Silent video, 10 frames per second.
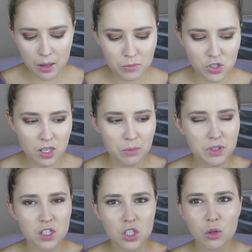Just comes
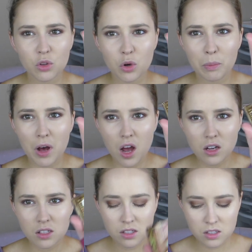in this cute little
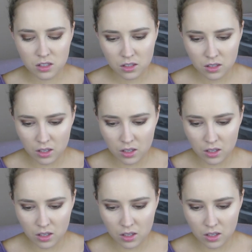box.